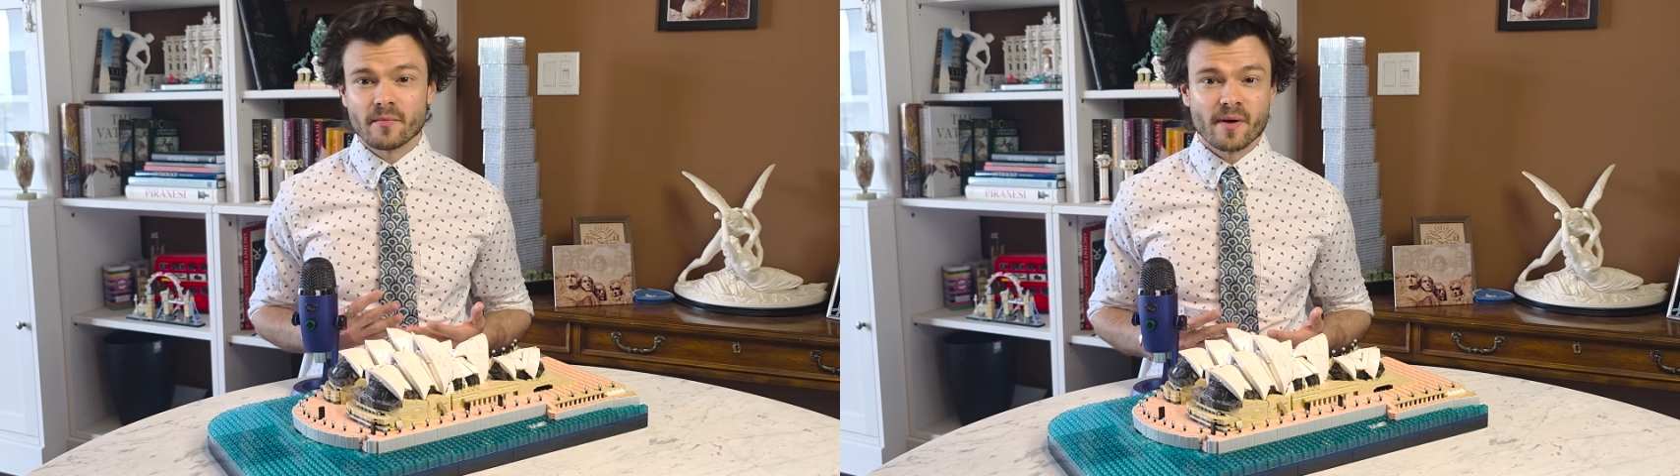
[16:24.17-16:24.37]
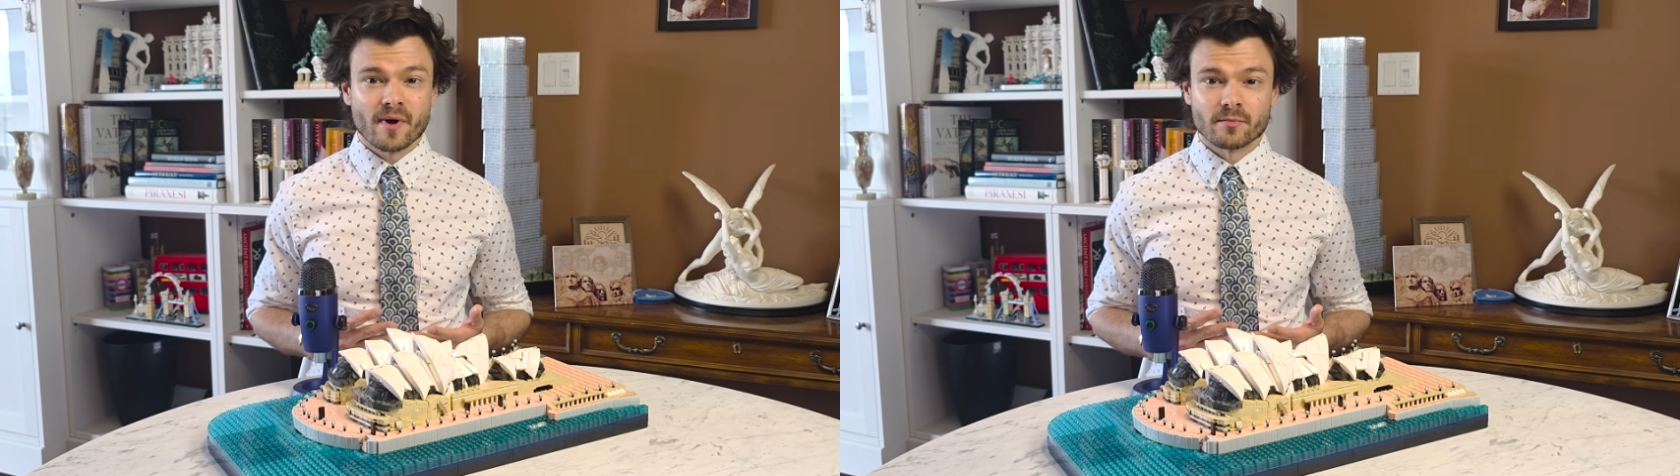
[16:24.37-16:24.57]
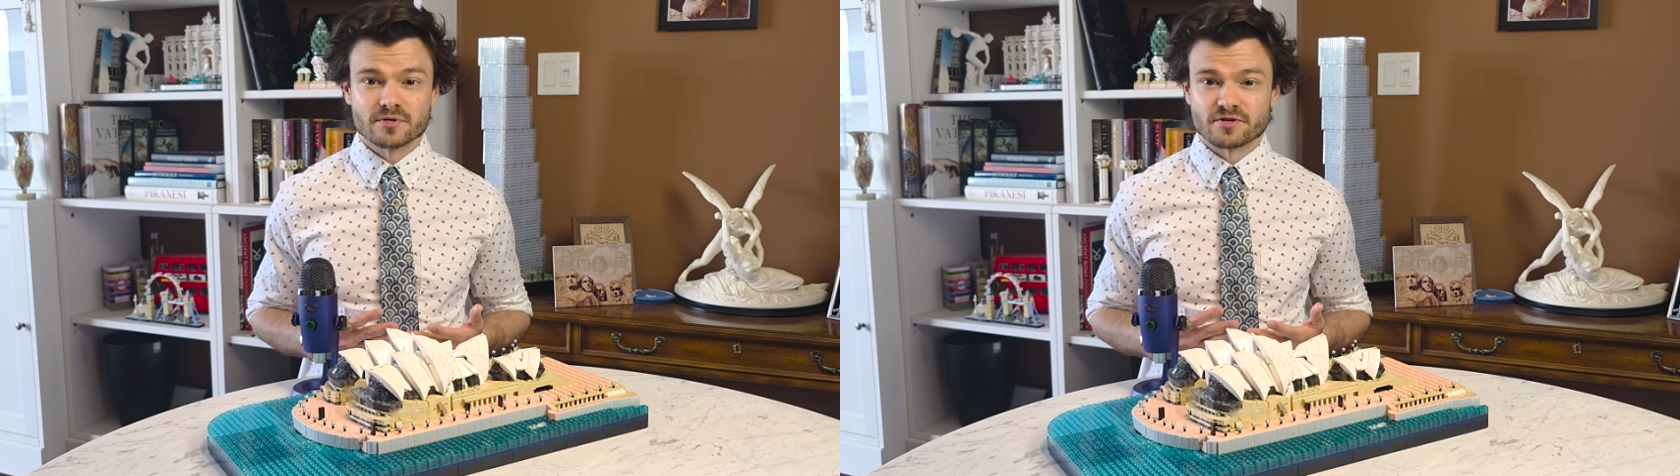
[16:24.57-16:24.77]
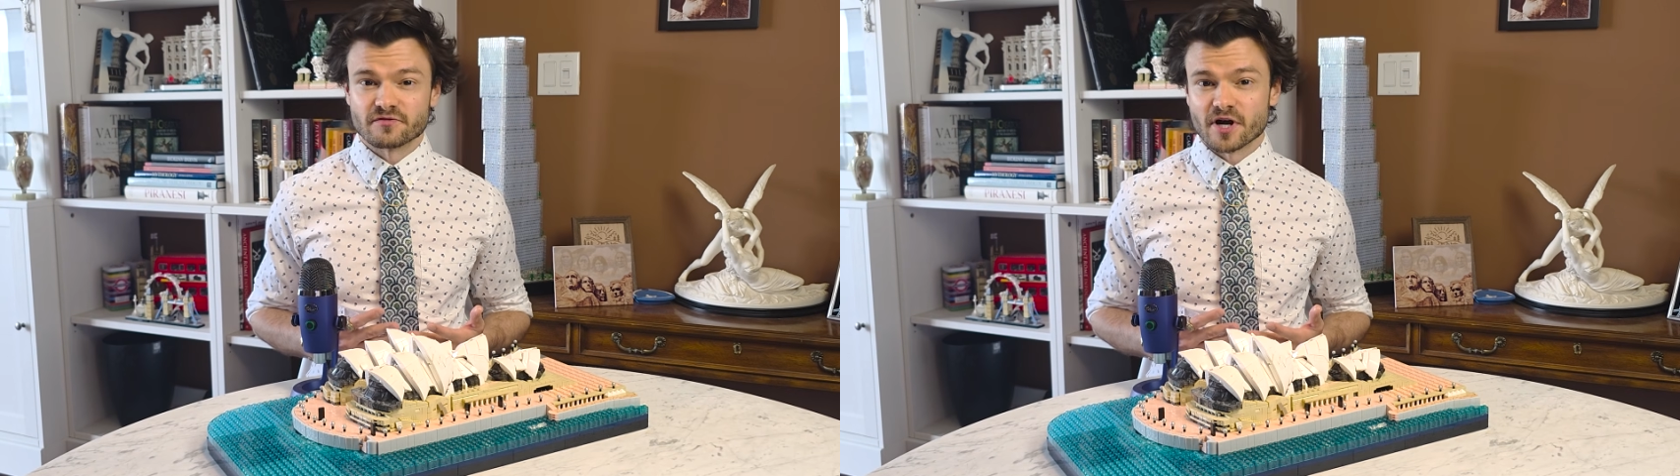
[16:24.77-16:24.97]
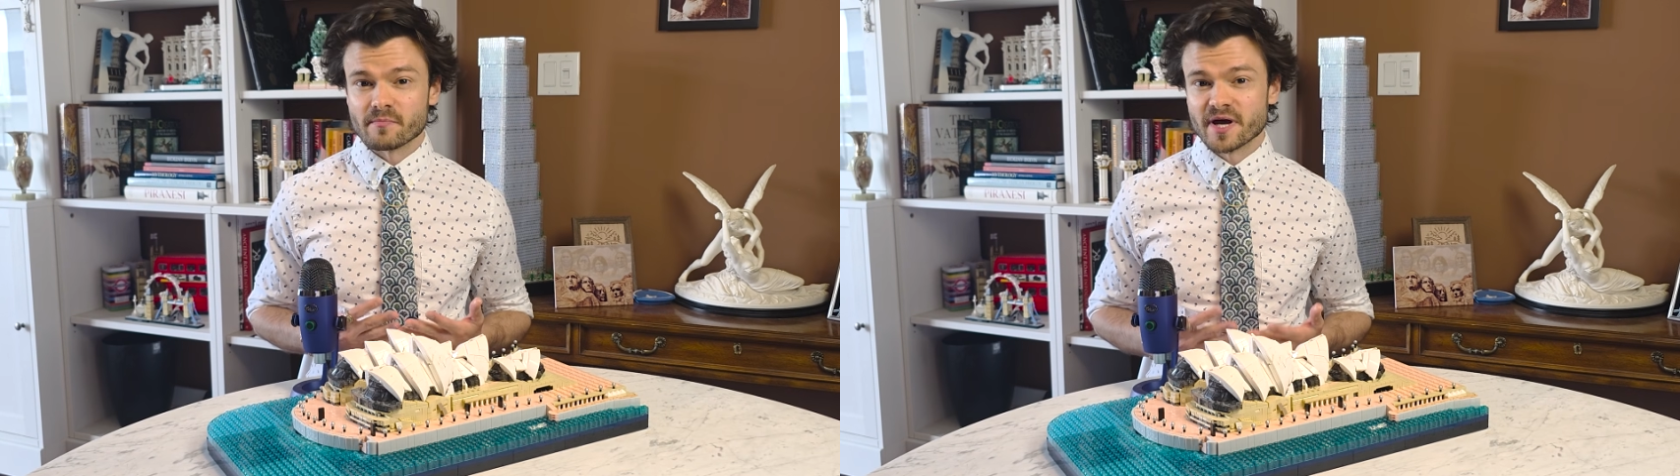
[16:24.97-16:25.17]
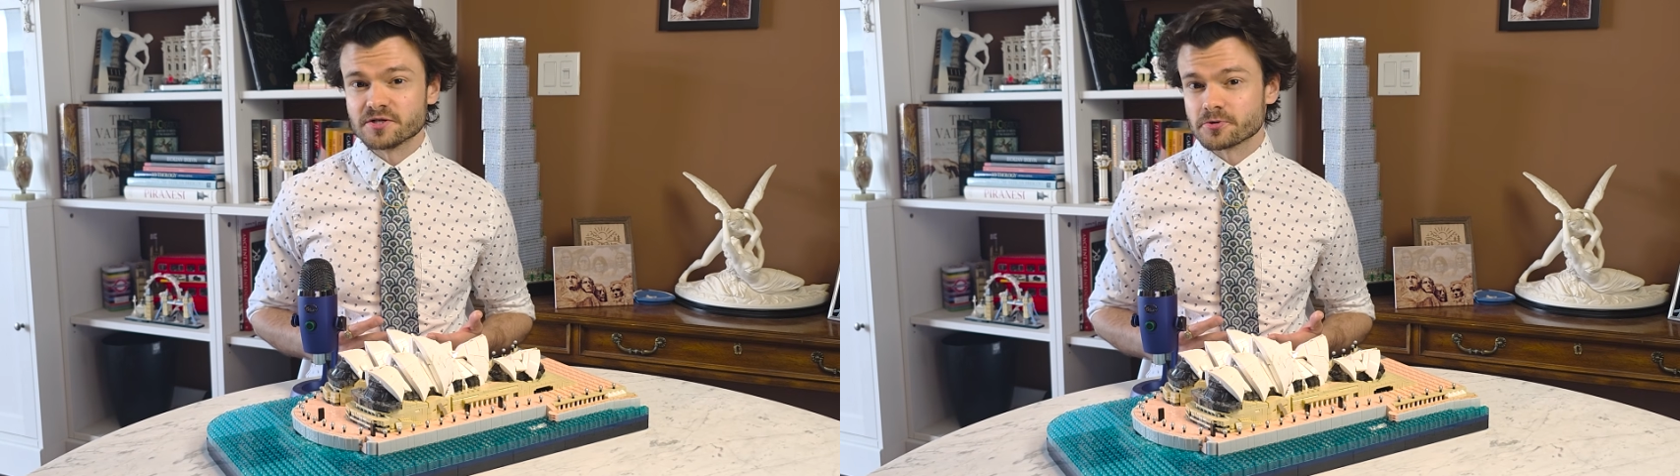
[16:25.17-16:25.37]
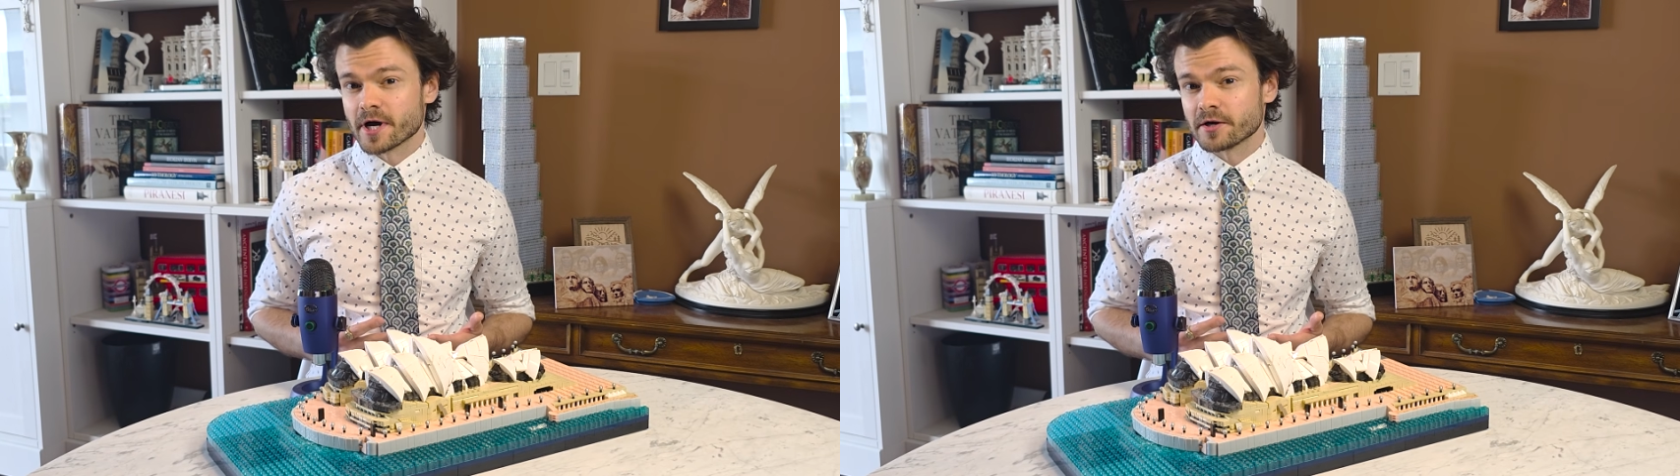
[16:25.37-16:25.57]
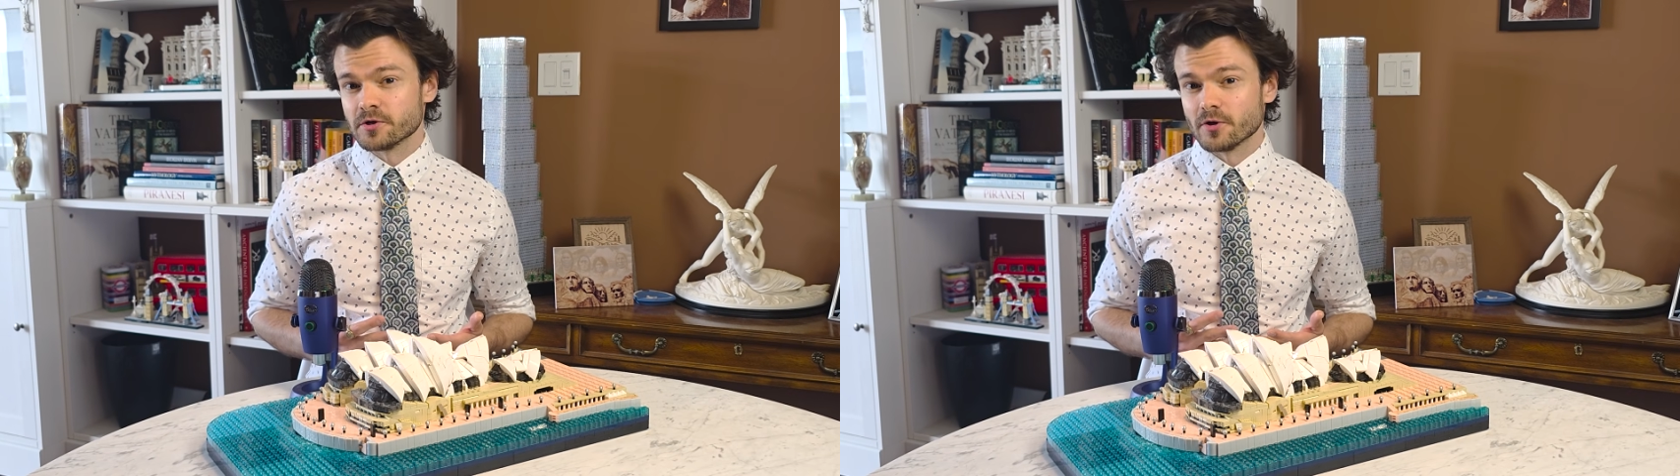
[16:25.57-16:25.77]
my members over on Patreon who